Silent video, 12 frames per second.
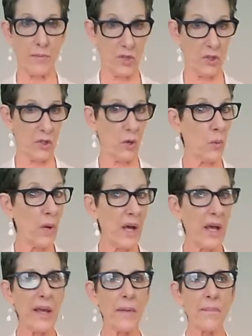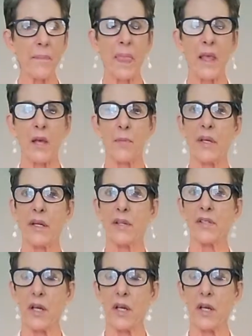Do you know why? Because